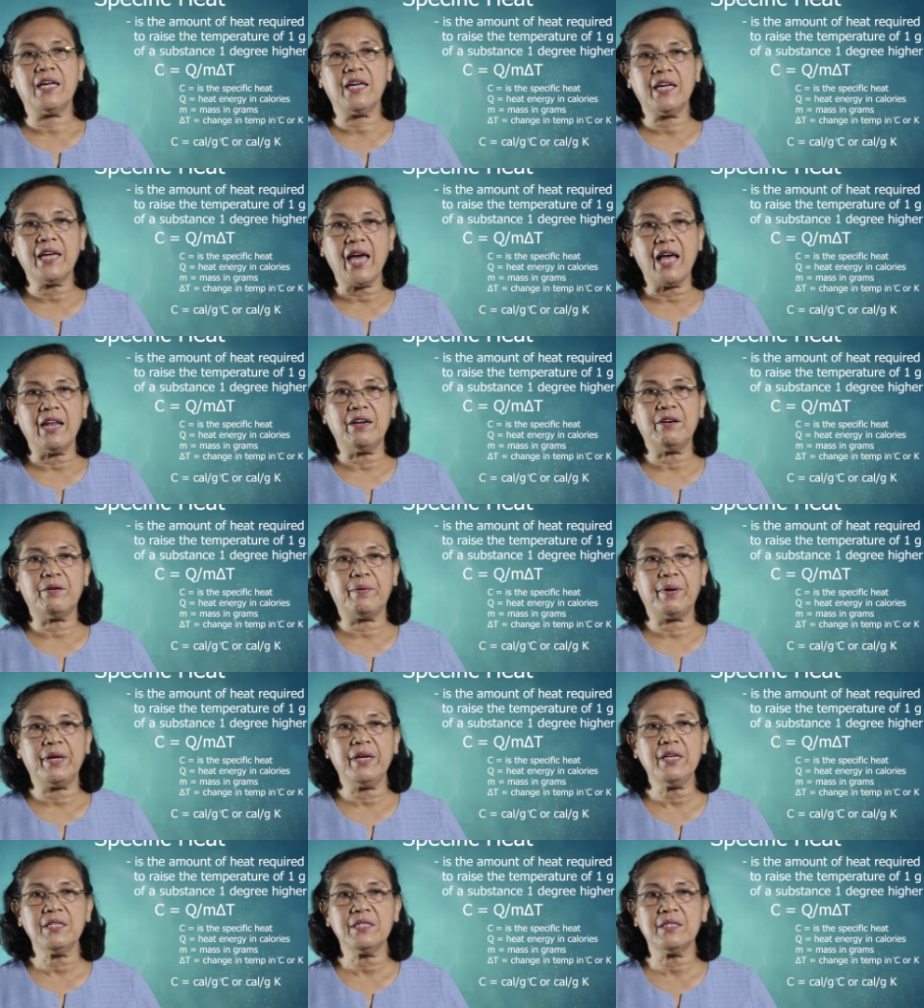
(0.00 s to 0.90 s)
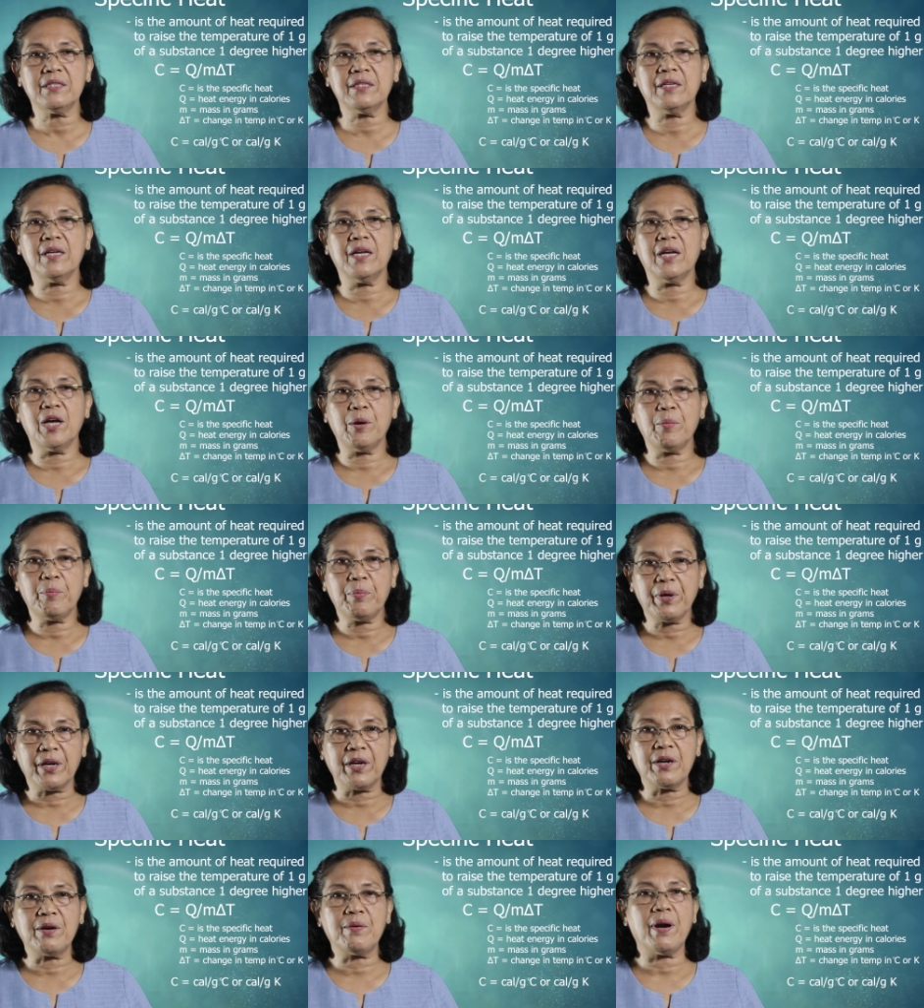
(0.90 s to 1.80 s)
calories
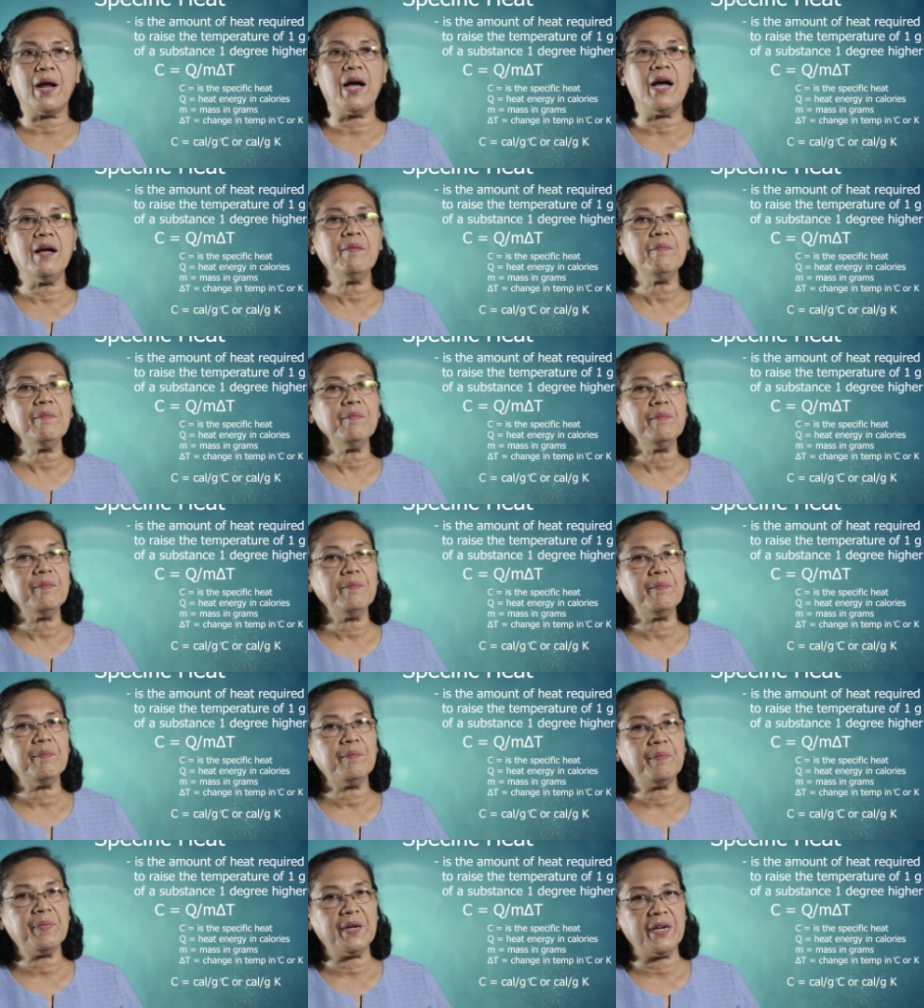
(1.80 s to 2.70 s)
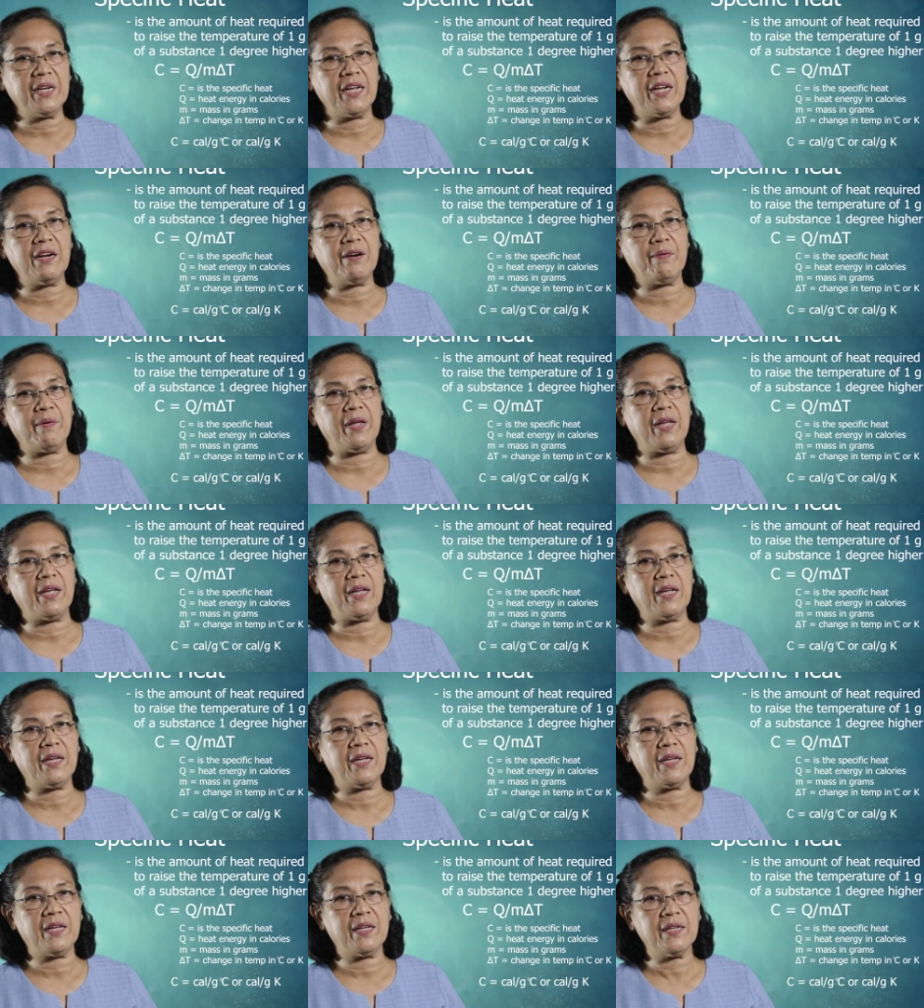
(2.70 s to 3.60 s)
per gram per degree
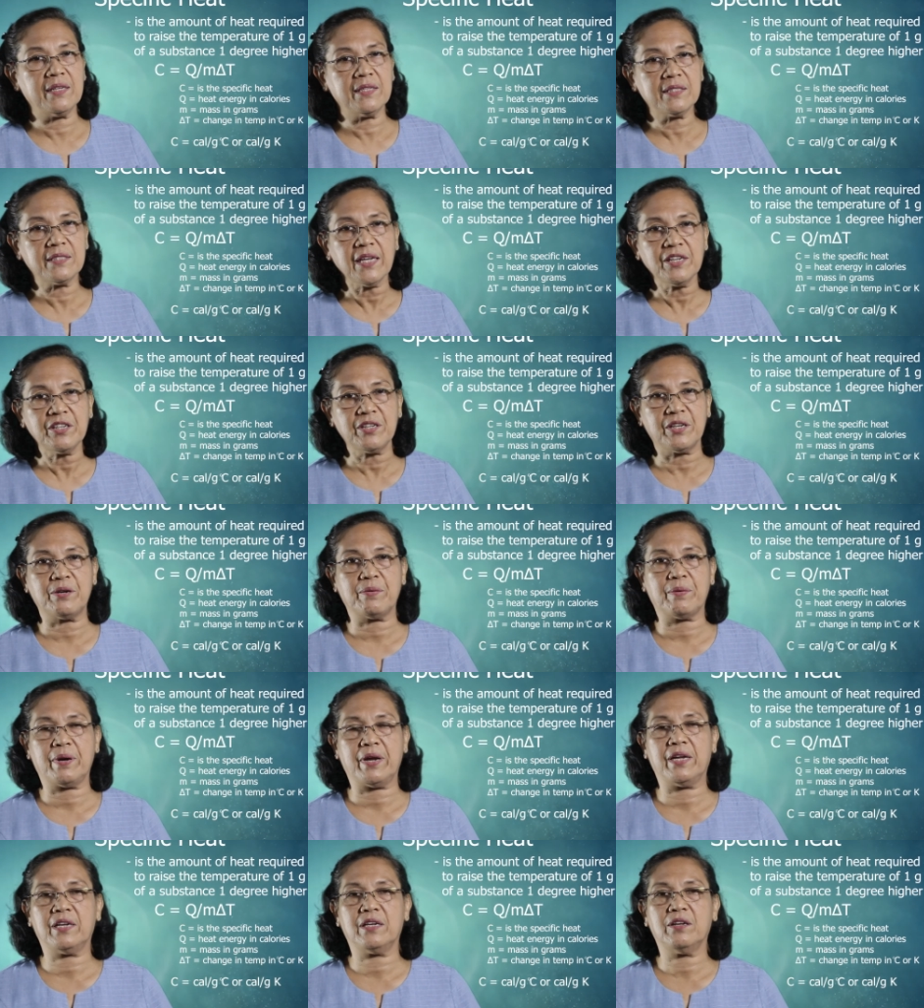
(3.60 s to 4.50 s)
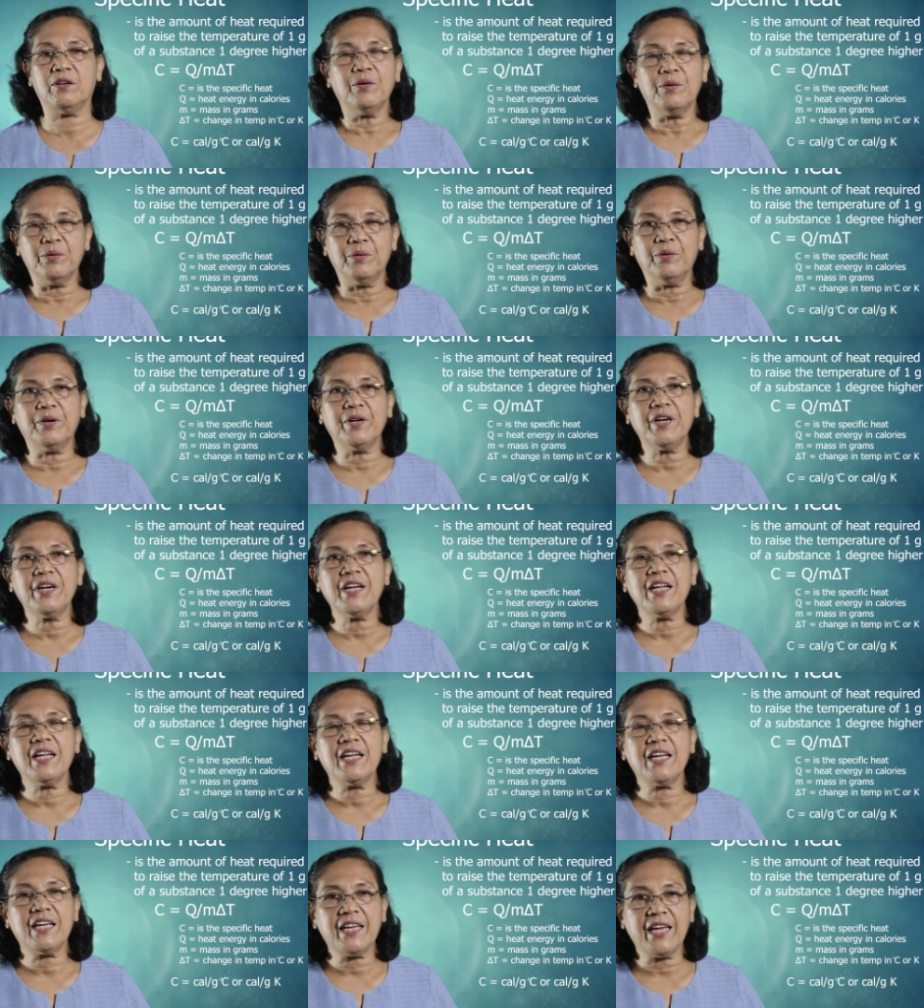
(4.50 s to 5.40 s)
centigrade or
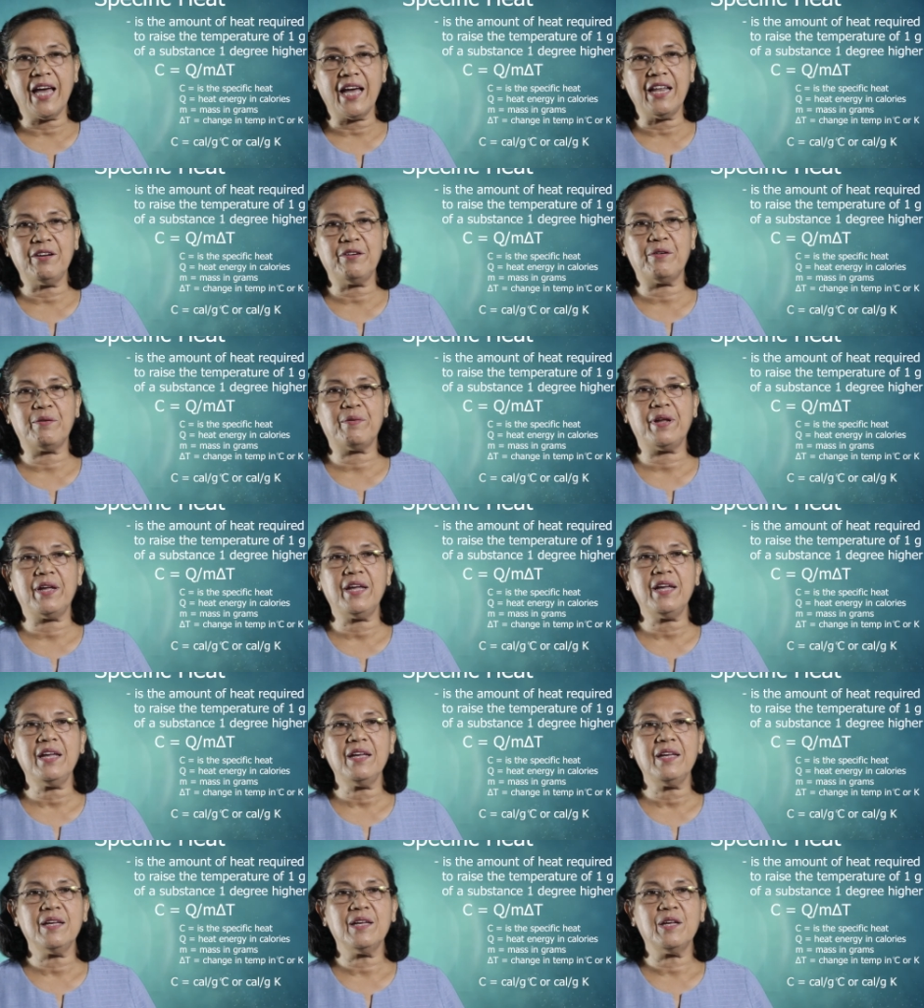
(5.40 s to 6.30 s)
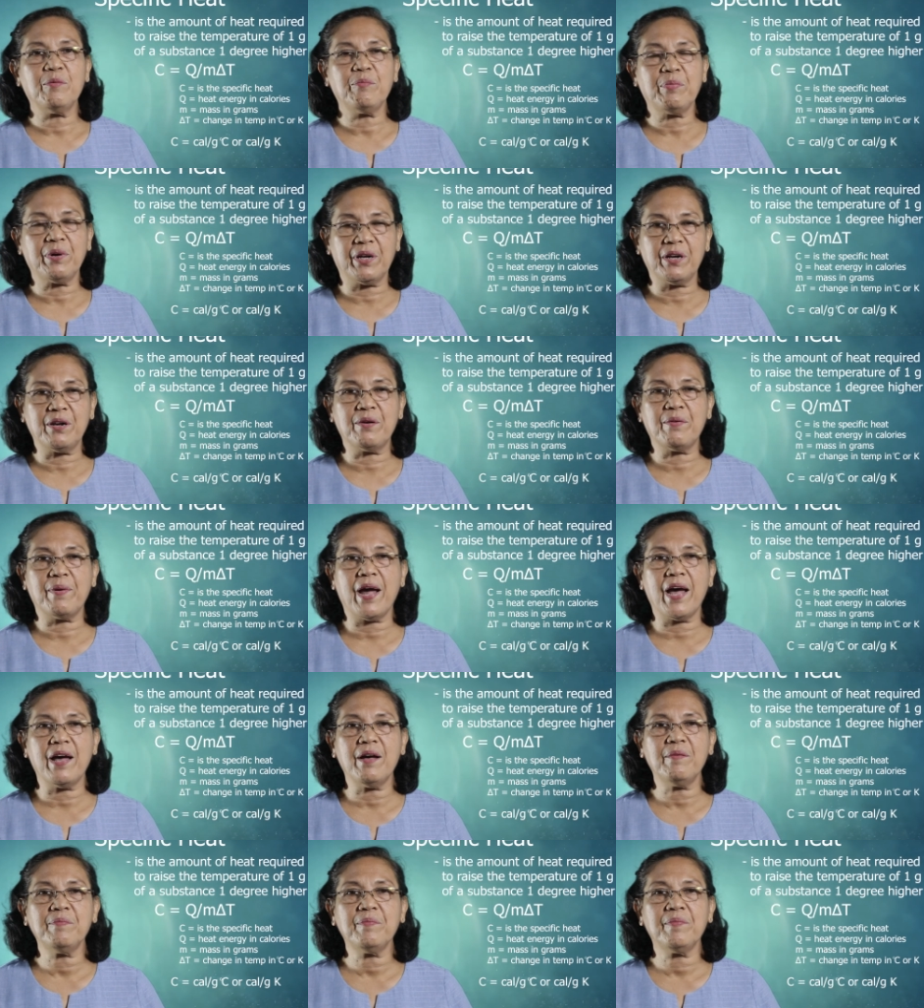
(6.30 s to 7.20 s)
calorie per
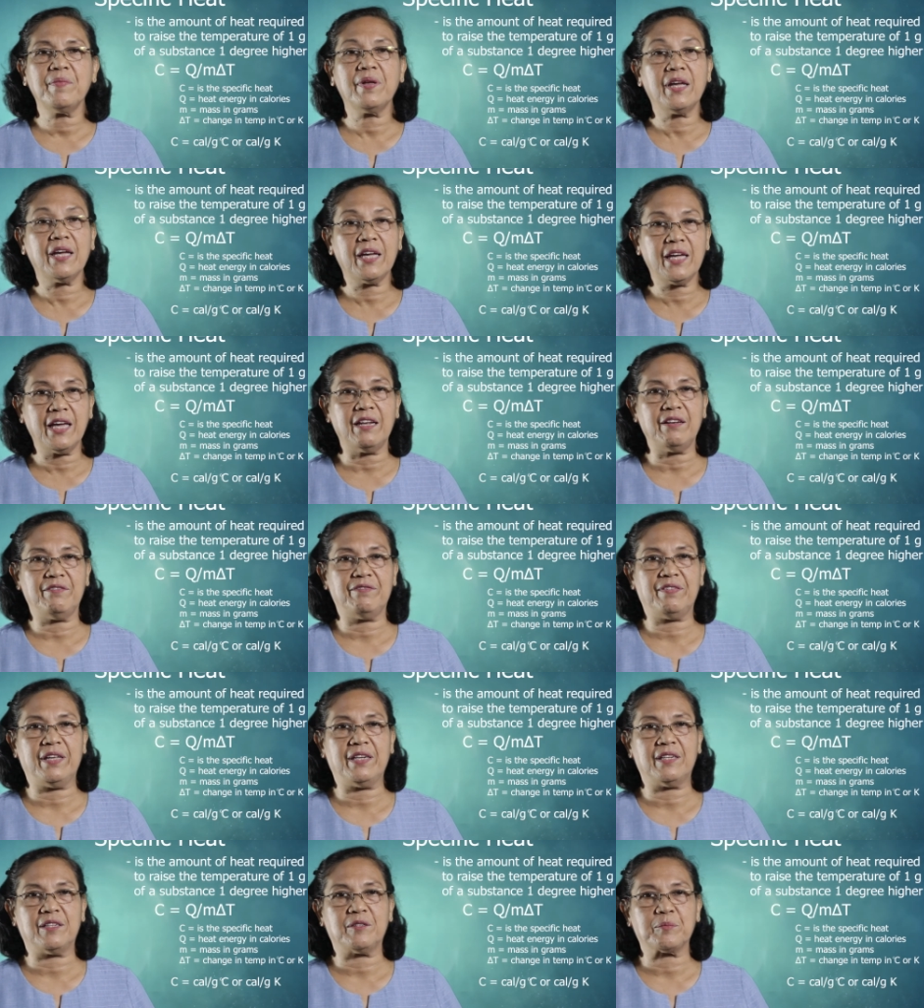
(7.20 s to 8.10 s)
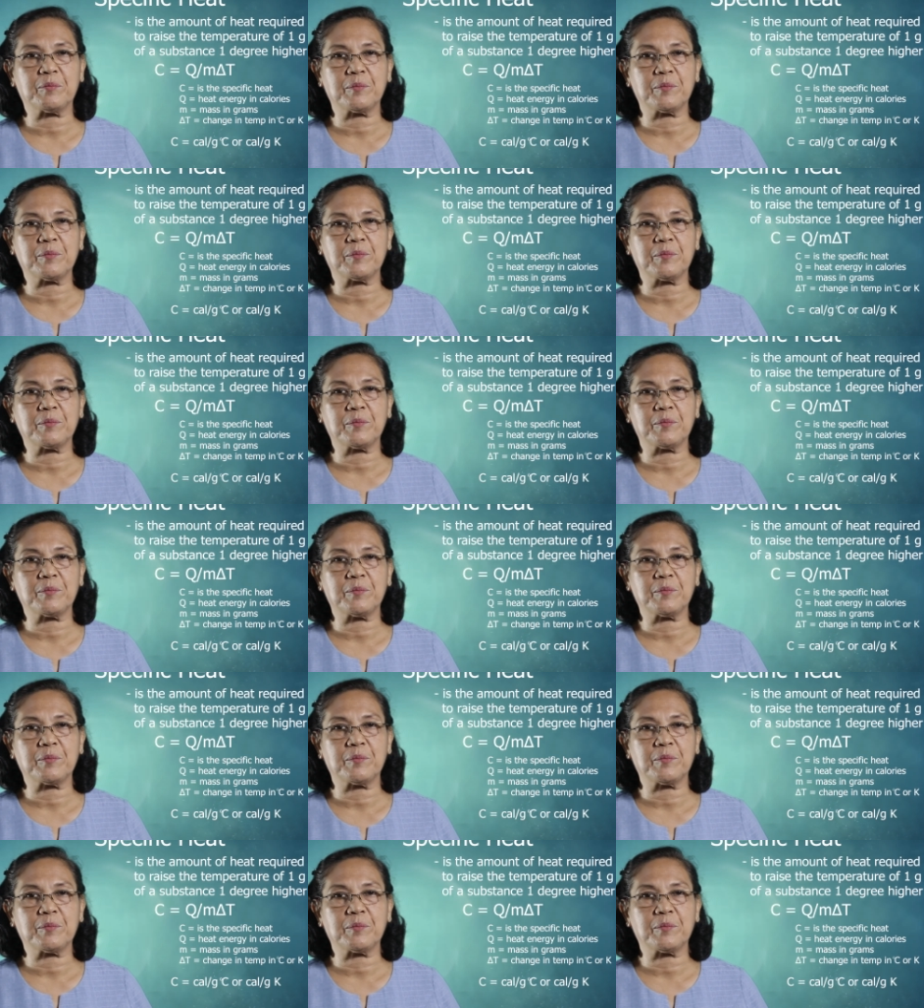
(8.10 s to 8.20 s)
gram Kelvin.